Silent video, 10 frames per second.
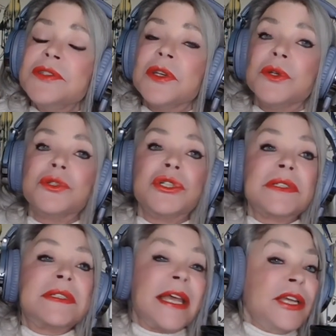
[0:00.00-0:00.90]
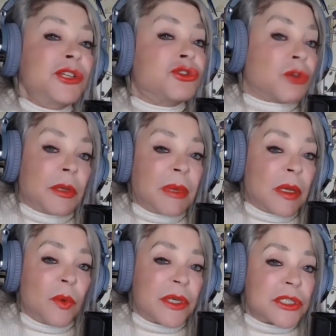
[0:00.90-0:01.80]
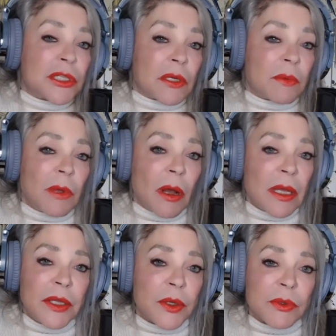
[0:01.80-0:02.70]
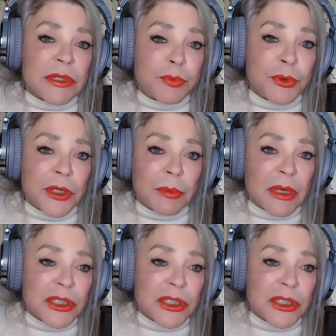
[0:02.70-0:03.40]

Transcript: or just daydreaming, which, in you know, is pretty much